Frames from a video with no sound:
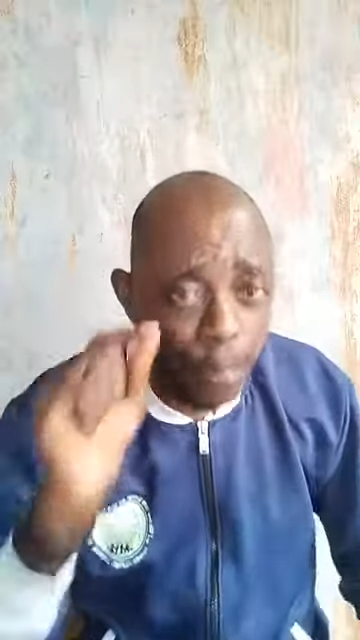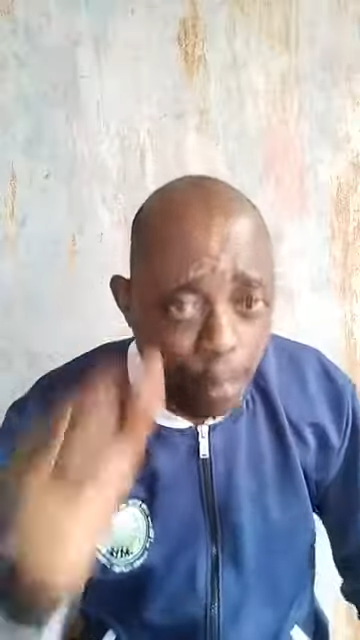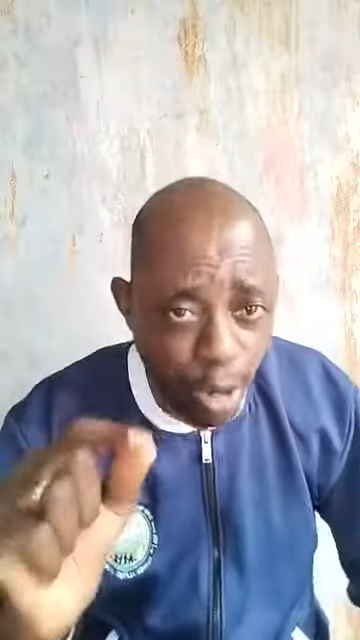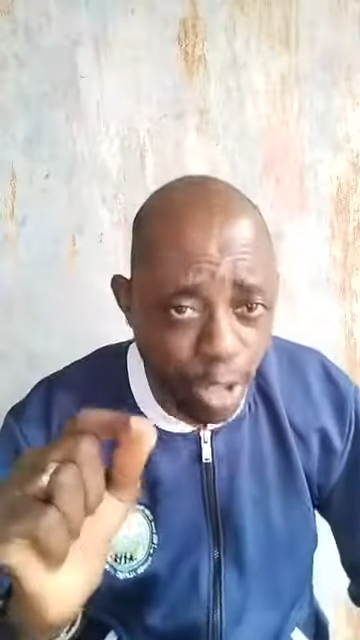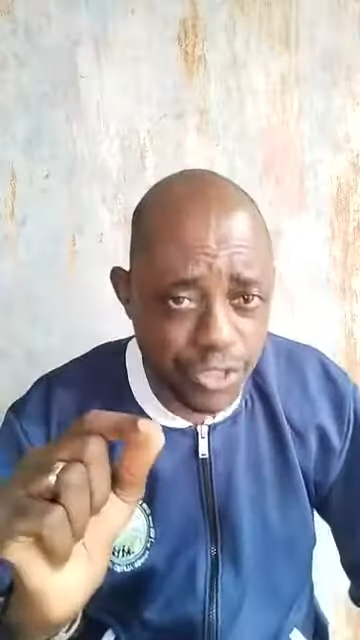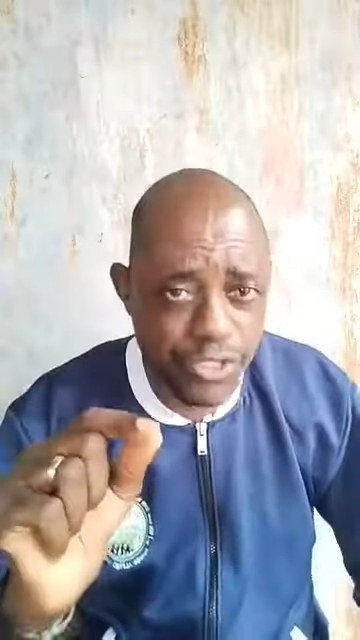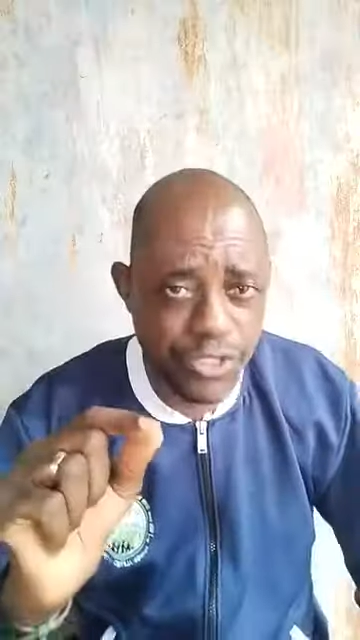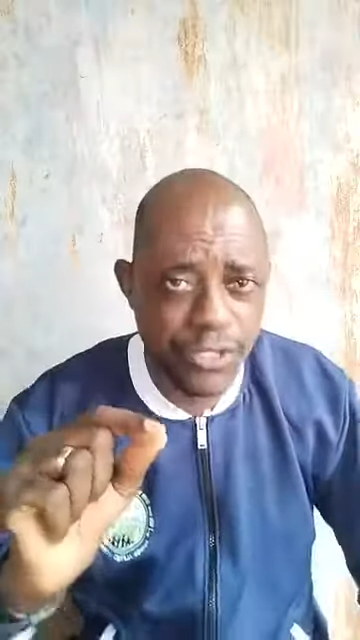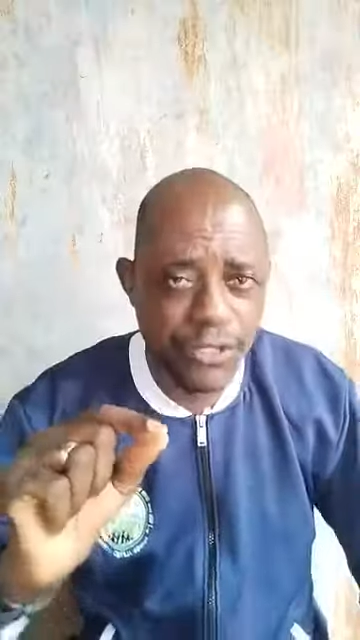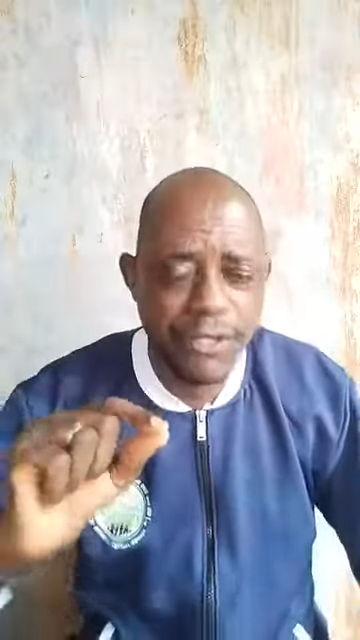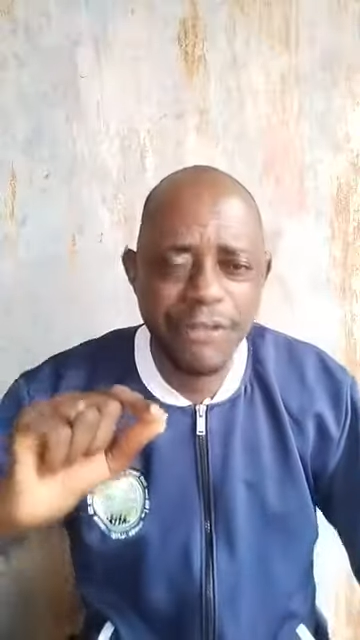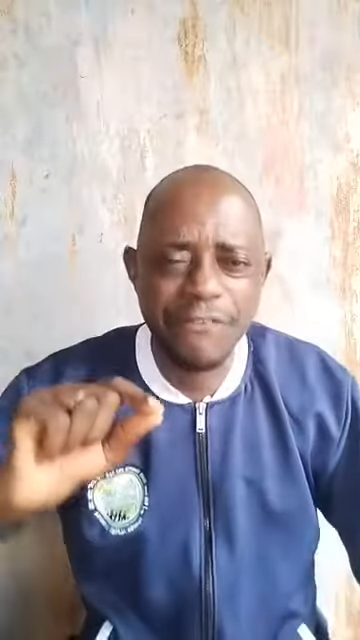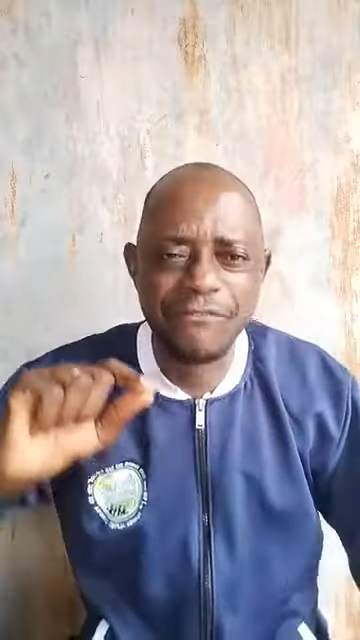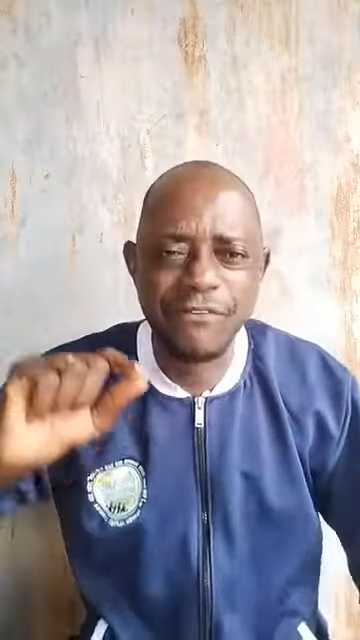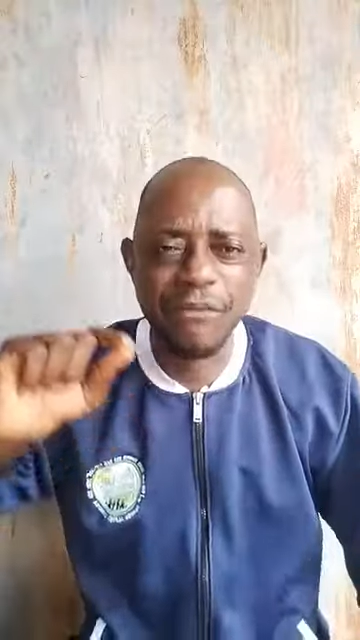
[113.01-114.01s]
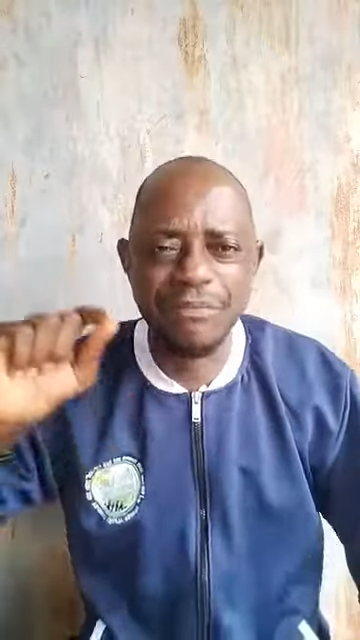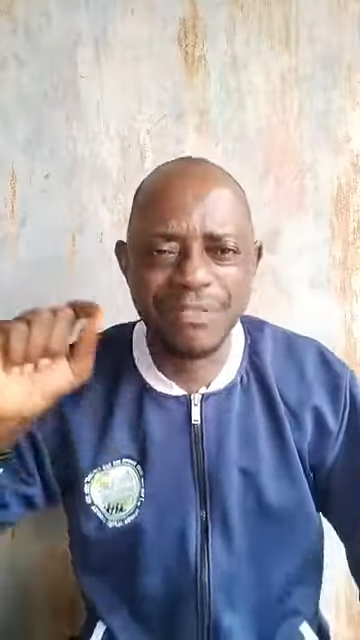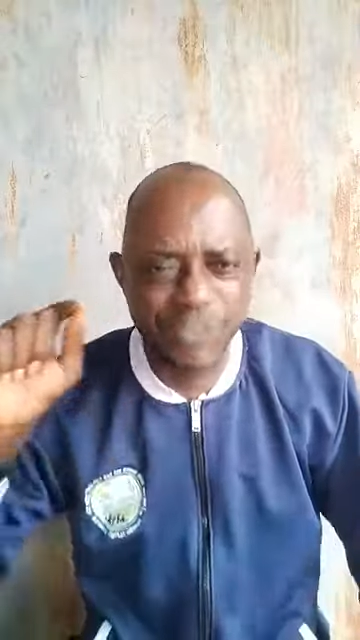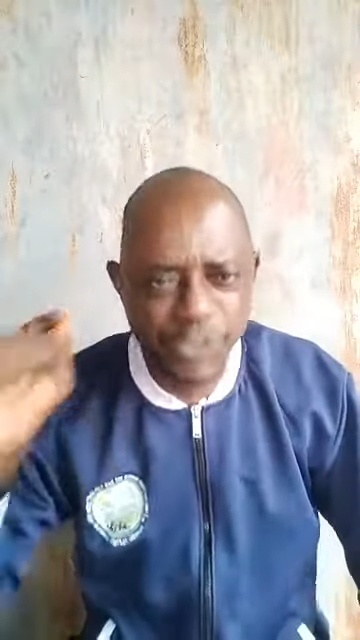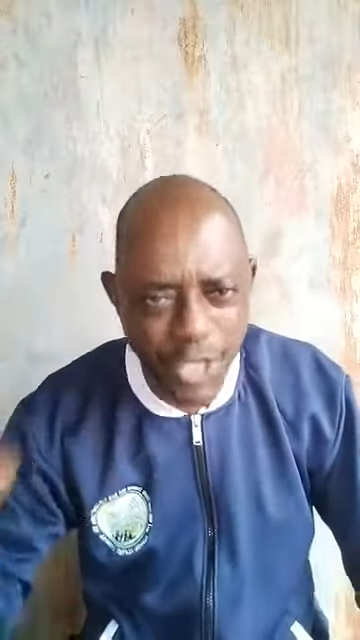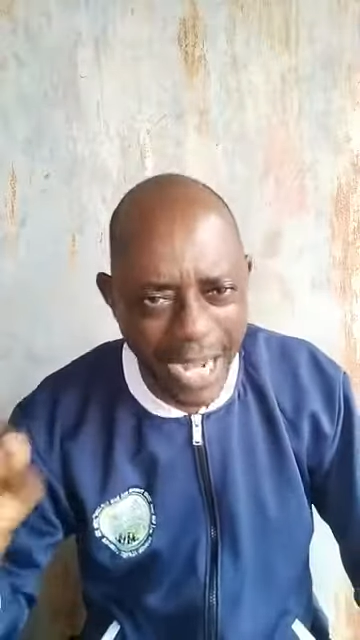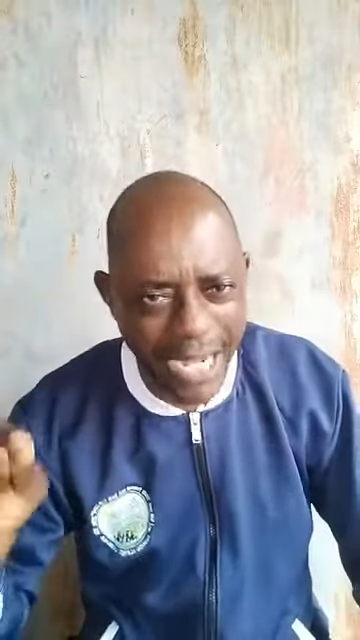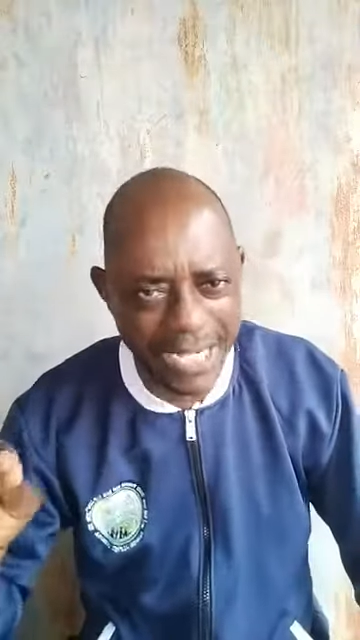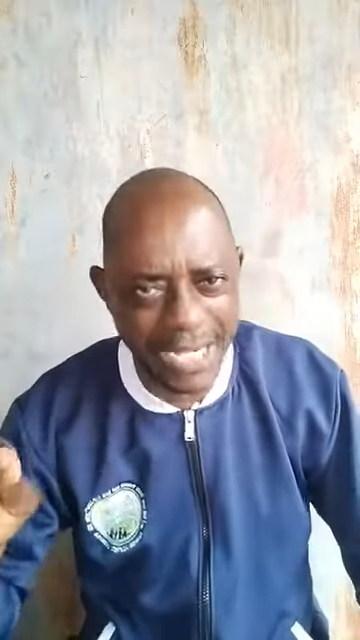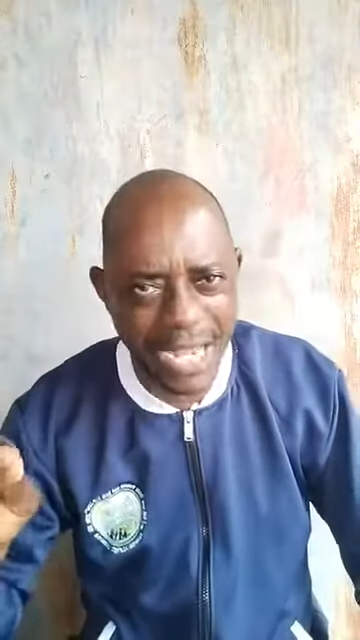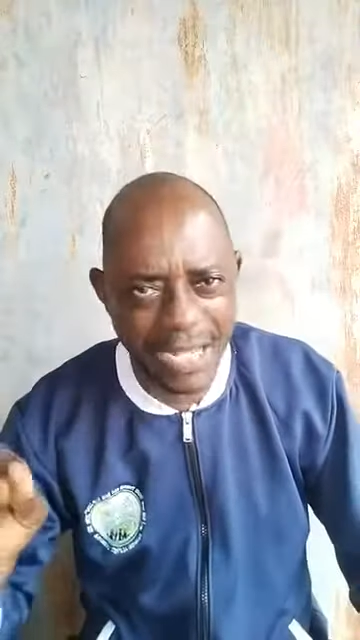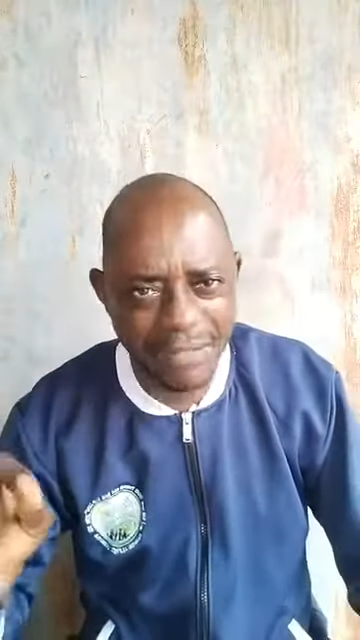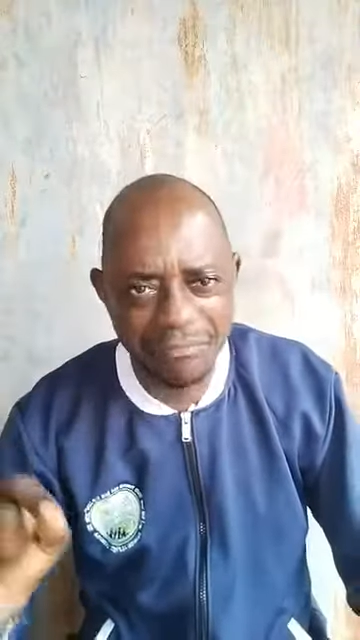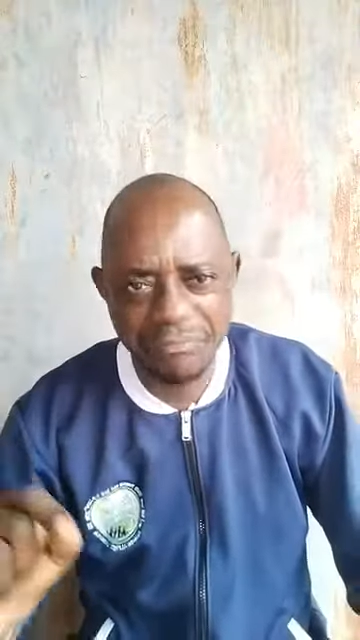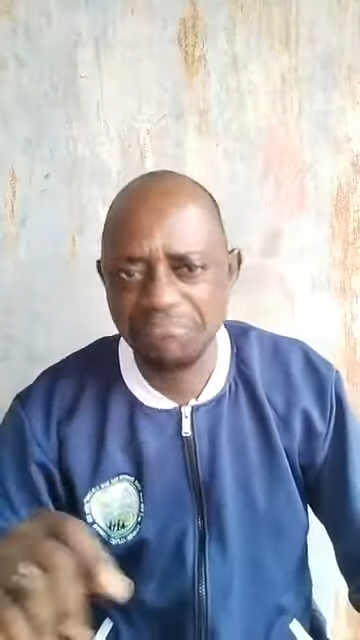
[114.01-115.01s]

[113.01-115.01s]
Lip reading: out from China,